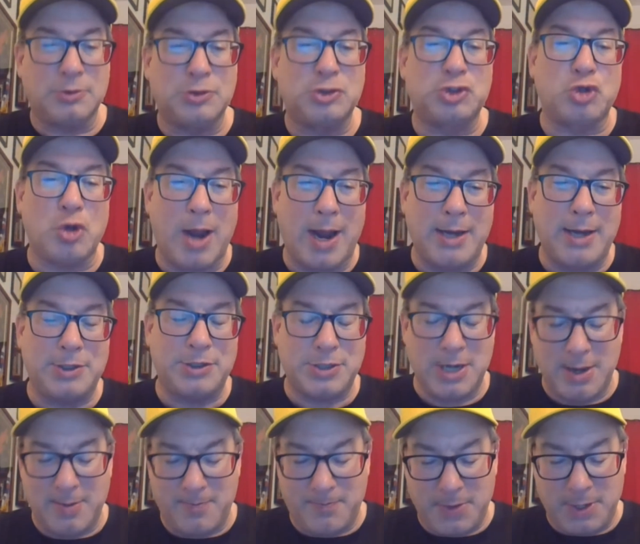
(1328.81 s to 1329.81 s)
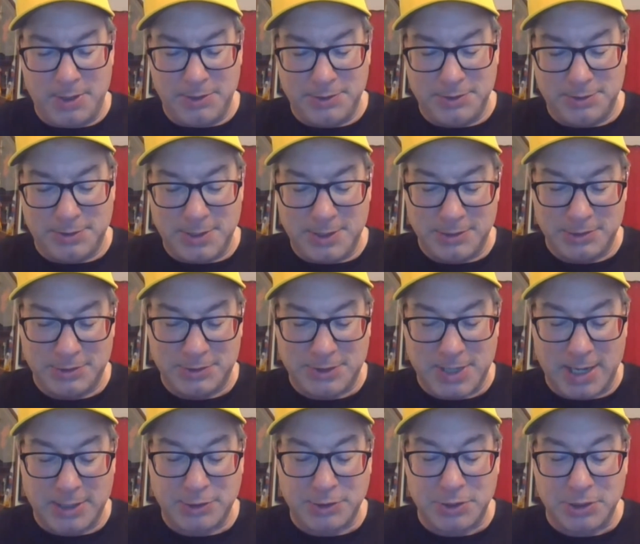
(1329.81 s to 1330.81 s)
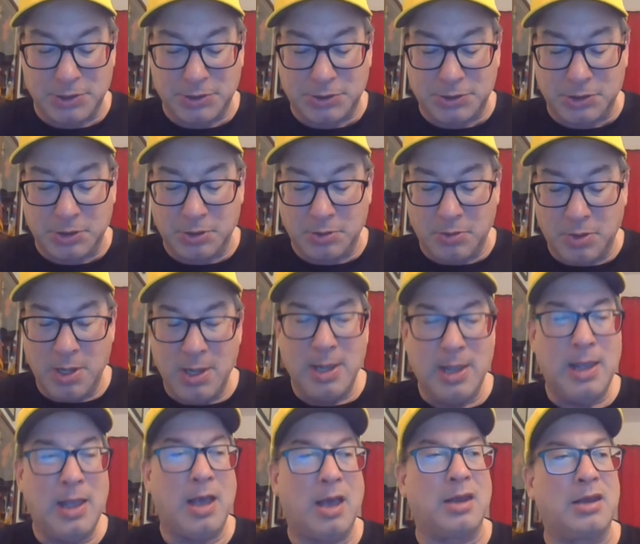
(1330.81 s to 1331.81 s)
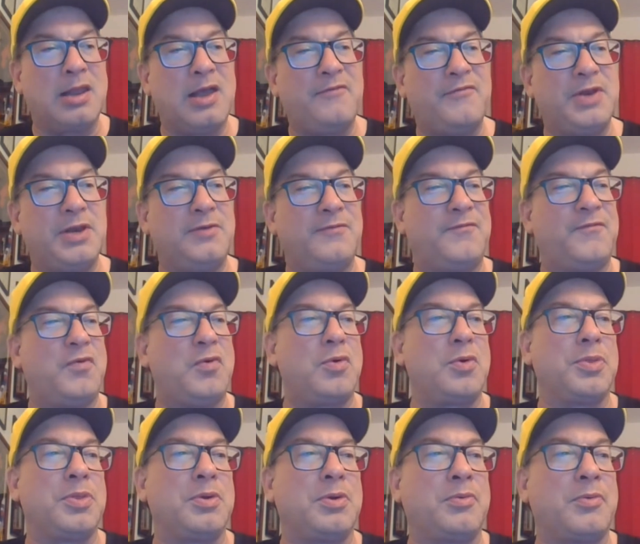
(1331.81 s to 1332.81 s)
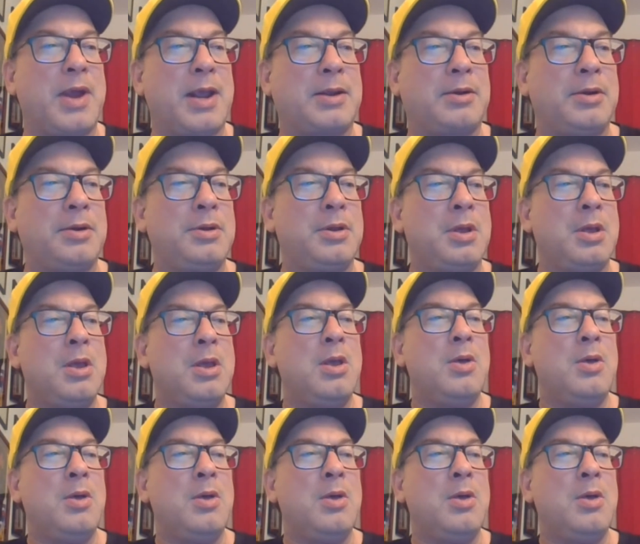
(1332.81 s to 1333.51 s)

tri-champions in Section 2, 11-4 their record.